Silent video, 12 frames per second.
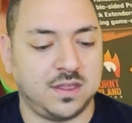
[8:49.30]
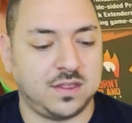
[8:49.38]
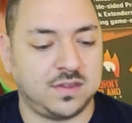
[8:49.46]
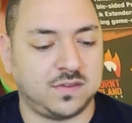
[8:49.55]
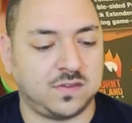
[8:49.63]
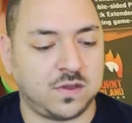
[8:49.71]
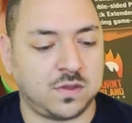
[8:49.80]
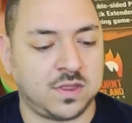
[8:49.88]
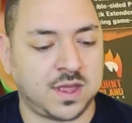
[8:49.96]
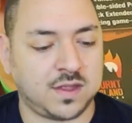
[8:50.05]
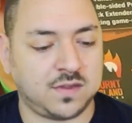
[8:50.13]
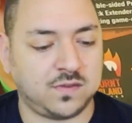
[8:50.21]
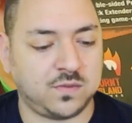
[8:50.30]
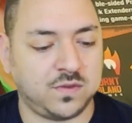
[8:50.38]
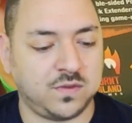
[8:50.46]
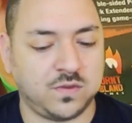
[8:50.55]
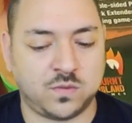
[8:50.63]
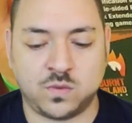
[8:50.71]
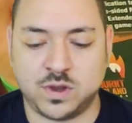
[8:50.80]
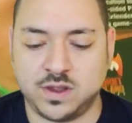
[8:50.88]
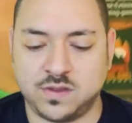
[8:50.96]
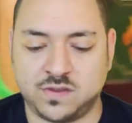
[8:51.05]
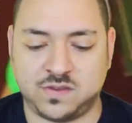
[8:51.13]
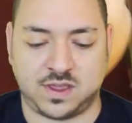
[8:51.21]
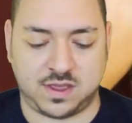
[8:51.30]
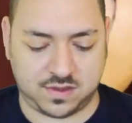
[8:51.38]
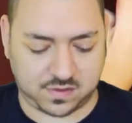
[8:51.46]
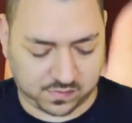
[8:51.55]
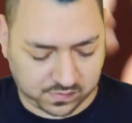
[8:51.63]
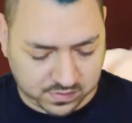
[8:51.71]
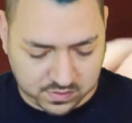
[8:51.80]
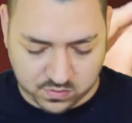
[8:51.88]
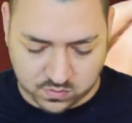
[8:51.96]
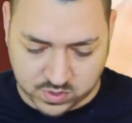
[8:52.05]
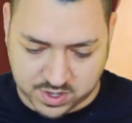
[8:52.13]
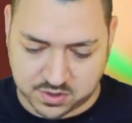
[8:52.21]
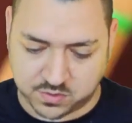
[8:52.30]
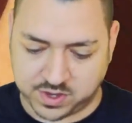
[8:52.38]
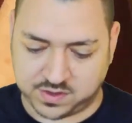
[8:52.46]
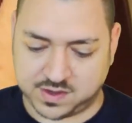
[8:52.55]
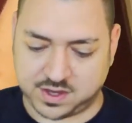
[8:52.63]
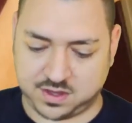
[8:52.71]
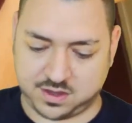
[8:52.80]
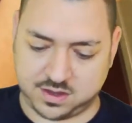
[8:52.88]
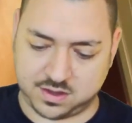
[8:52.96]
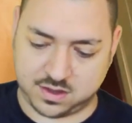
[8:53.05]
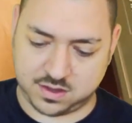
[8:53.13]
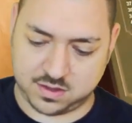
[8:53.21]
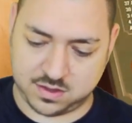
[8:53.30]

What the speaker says: so that's what it says. Why don't we take a look?